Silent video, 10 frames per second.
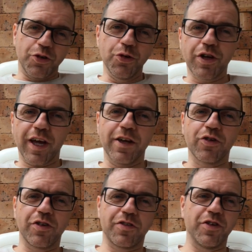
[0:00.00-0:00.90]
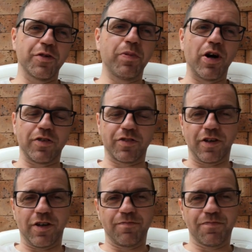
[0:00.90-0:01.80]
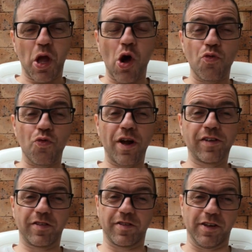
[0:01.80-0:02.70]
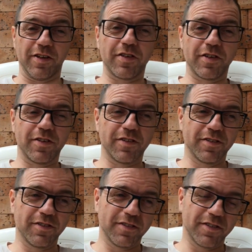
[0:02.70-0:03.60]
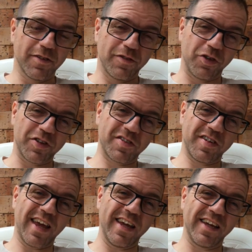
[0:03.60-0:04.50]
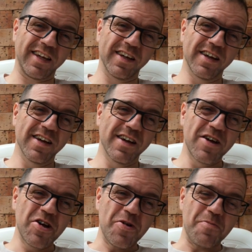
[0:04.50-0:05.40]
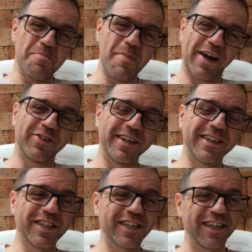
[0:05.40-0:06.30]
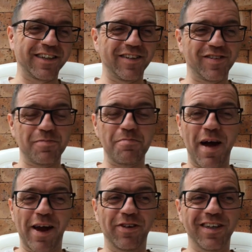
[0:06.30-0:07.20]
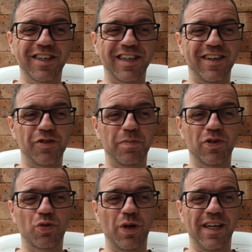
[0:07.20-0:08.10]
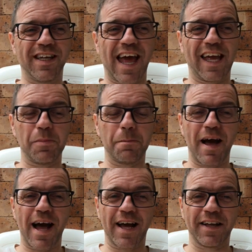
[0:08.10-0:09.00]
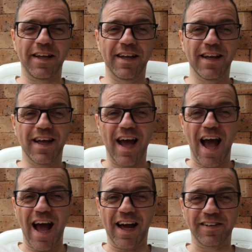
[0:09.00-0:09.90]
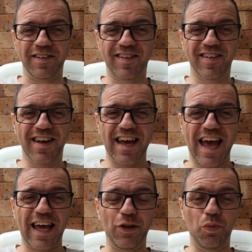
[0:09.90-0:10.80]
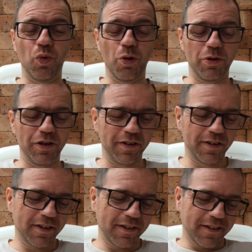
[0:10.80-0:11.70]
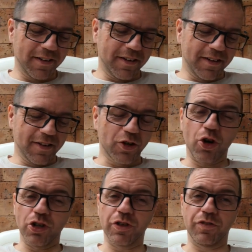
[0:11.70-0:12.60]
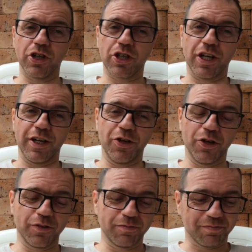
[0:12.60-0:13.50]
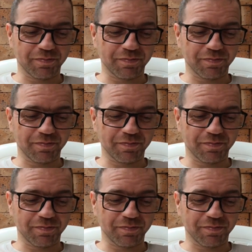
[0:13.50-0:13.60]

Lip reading: UK Christian pastor arrested for saying marriage, check this, marriage is between a man and a woman. Controversial, I know,